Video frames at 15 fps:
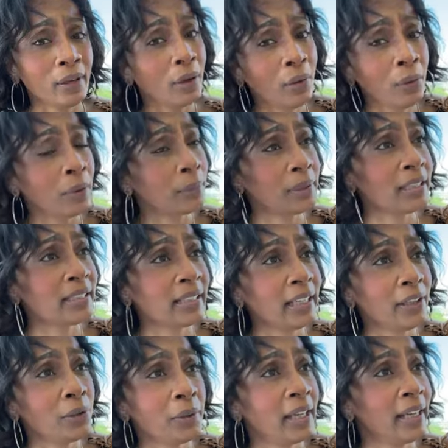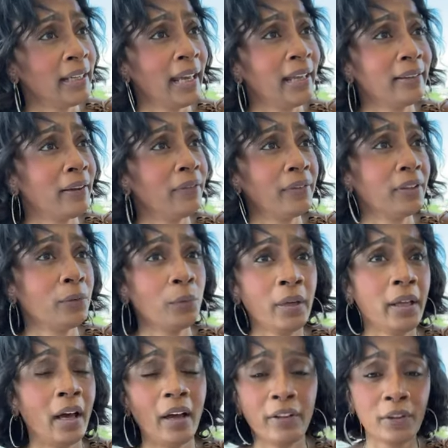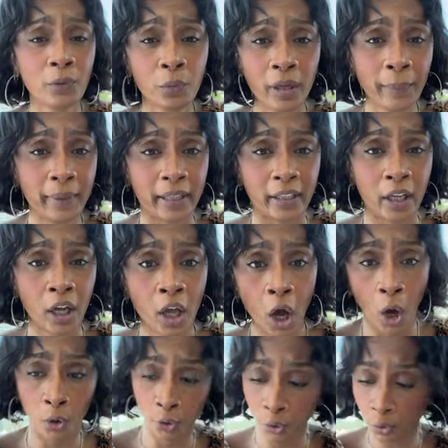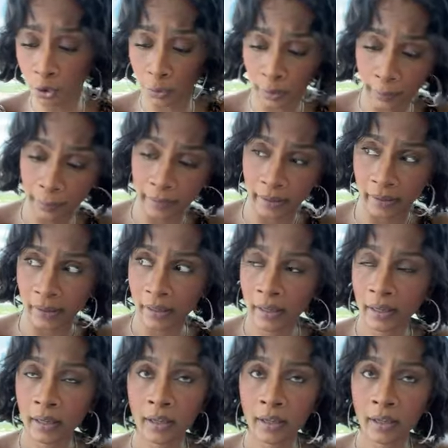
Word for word: no, I'm just saying you can't have other, other women. Oh, you tripping.